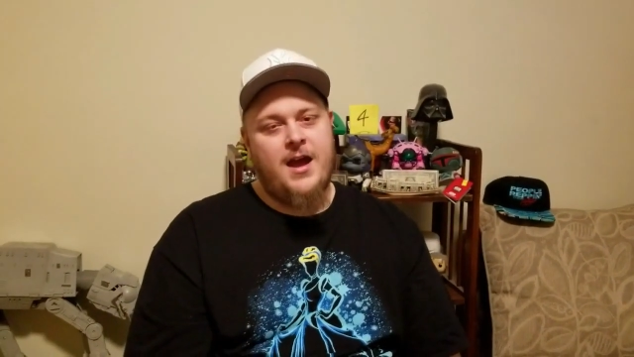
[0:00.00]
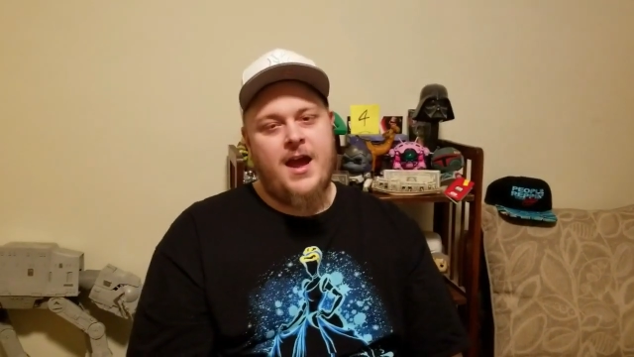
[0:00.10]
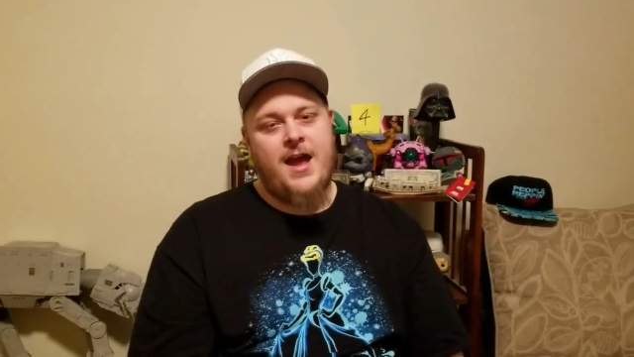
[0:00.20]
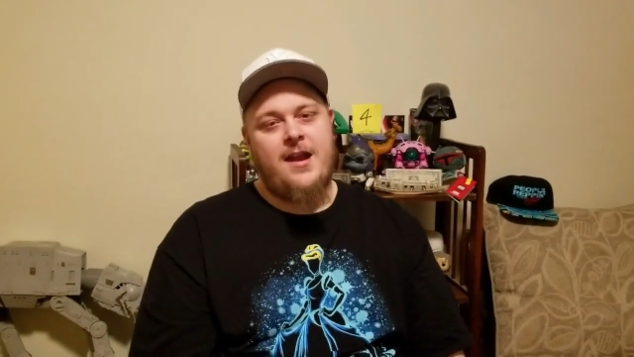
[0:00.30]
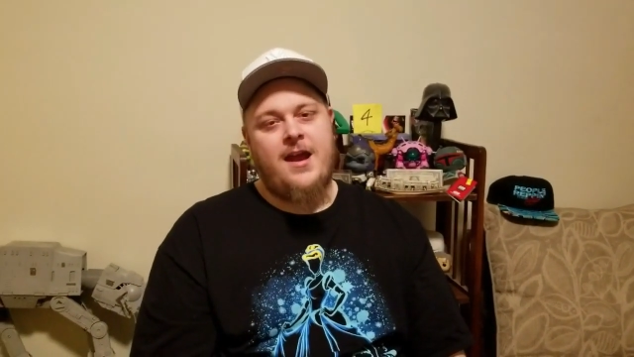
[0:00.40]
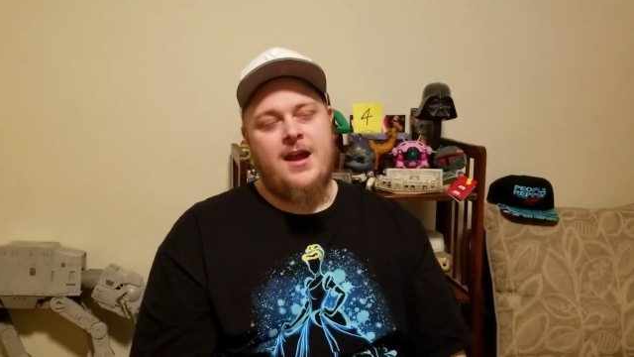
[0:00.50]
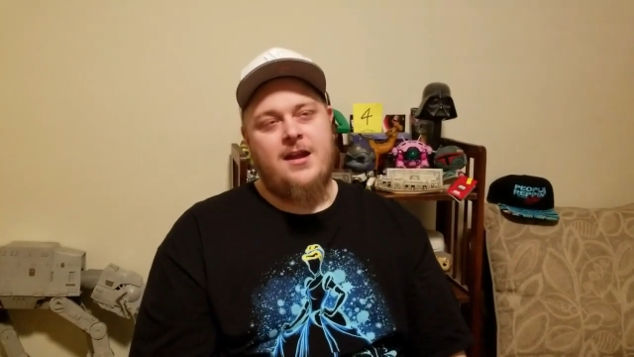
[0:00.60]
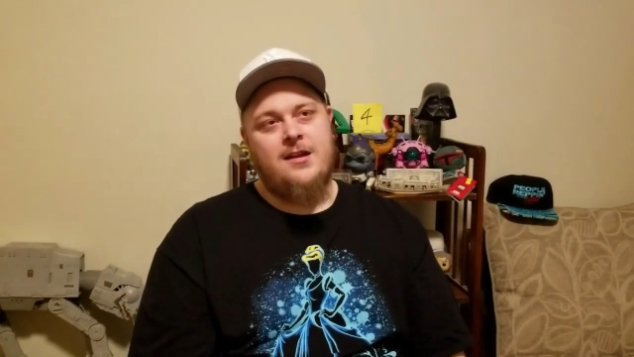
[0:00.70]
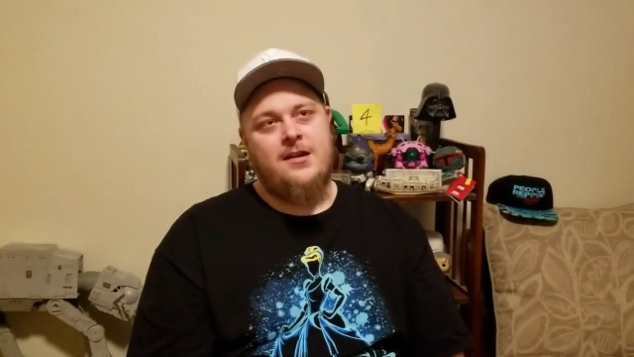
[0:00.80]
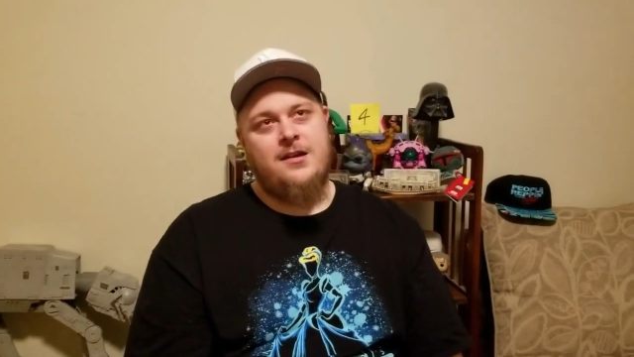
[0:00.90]
And
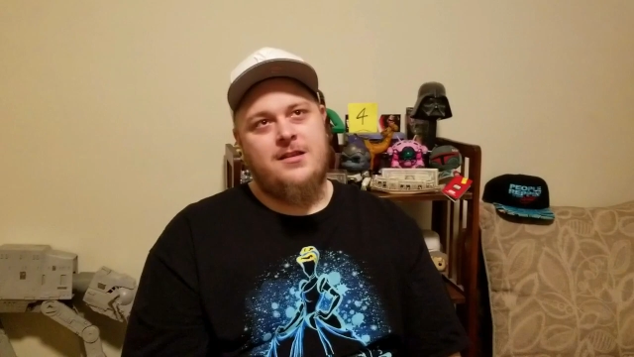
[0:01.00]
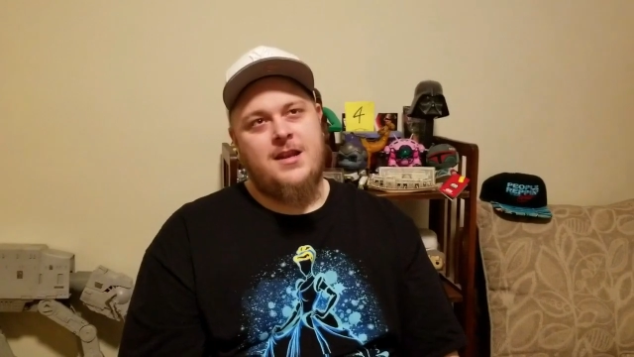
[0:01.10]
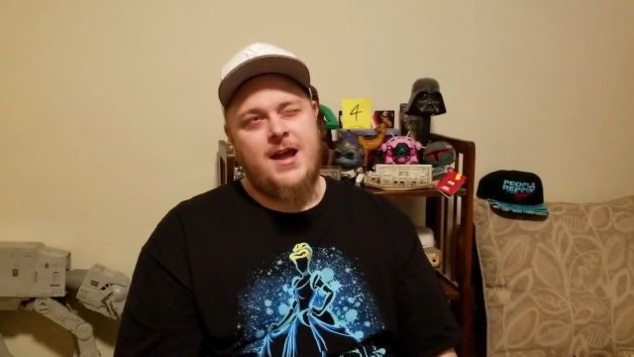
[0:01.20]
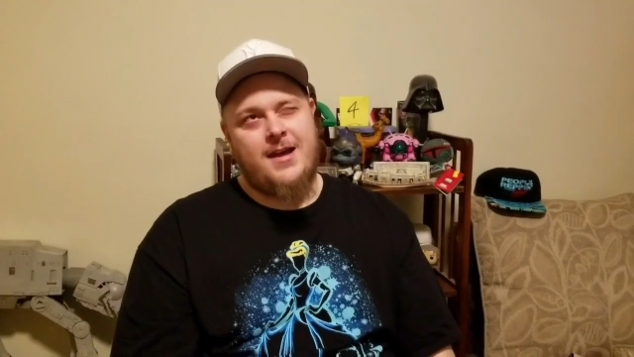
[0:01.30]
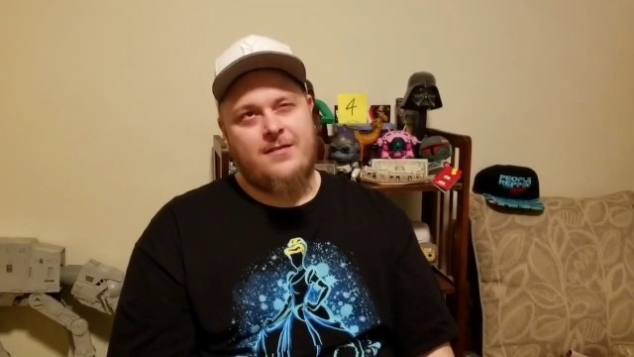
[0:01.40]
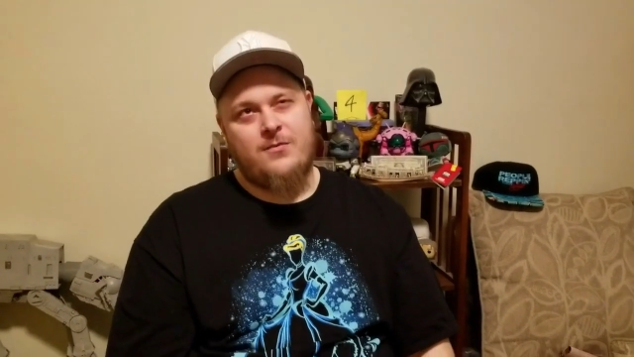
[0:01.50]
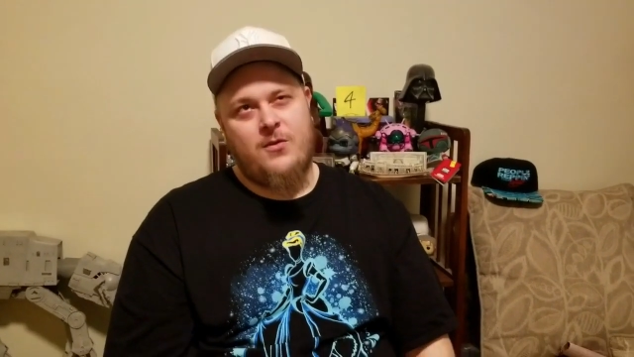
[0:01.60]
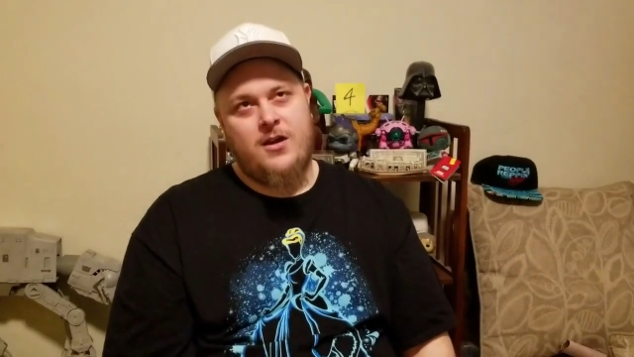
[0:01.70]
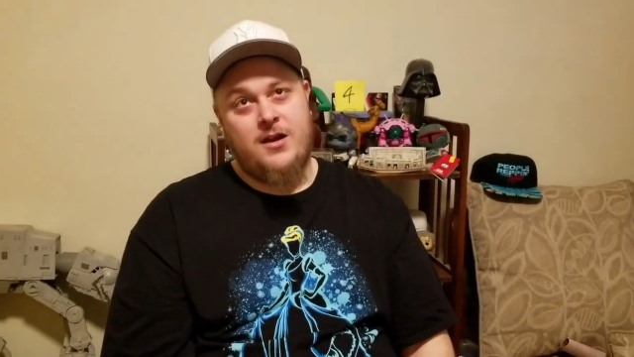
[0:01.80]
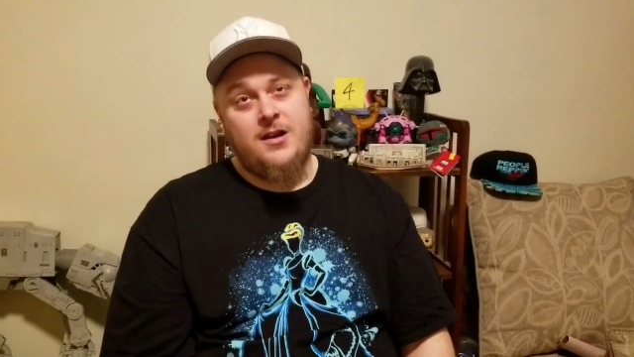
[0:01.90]
then the next
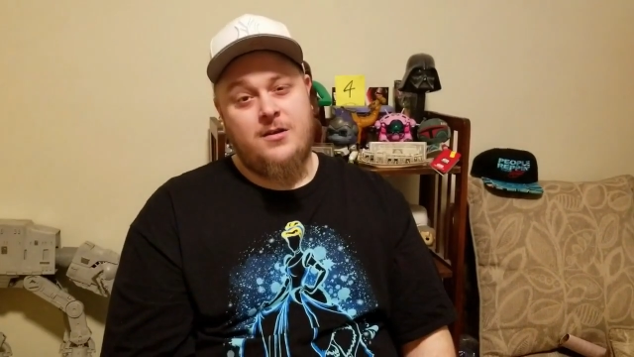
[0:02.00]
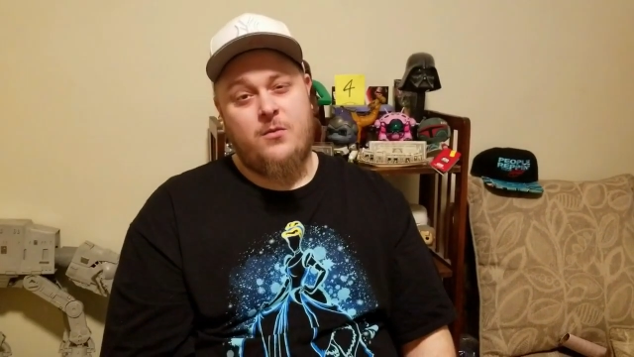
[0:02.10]
one